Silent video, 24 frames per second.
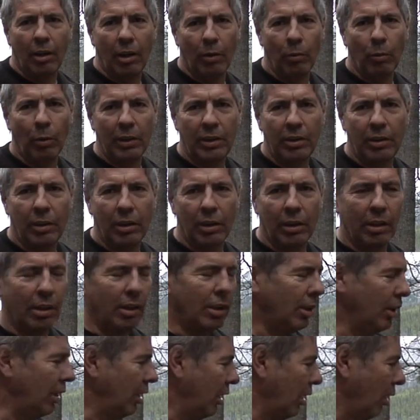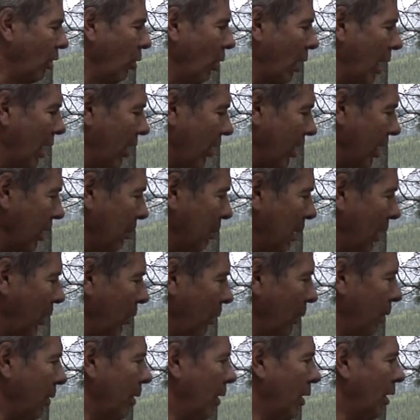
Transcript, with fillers: are what you're inquiring about,